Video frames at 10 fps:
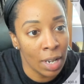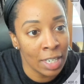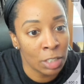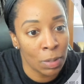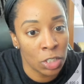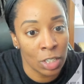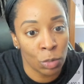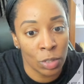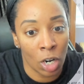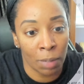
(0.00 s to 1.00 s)
especially as
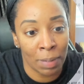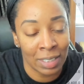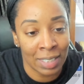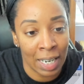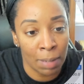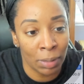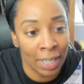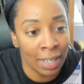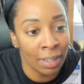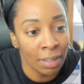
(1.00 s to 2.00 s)
we talk about this game
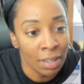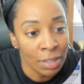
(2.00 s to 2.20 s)
plan.